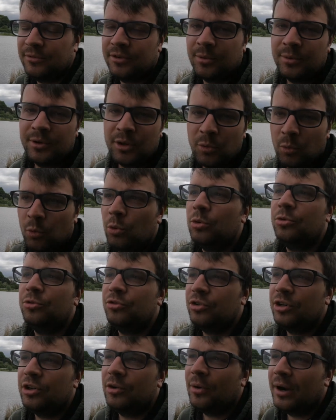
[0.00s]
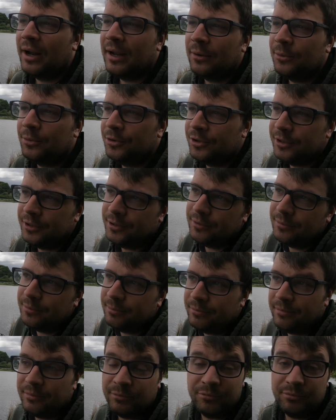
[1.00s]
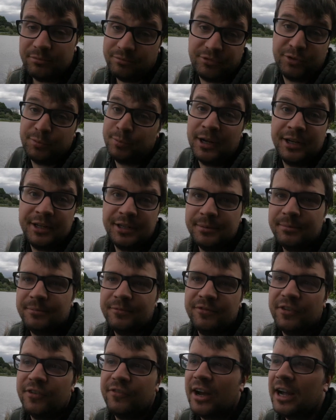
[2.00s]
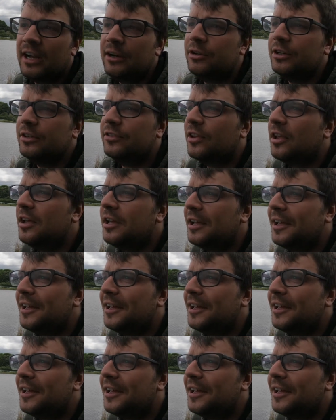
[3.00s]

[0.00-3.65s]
so we're not wandering around and spreading the virus.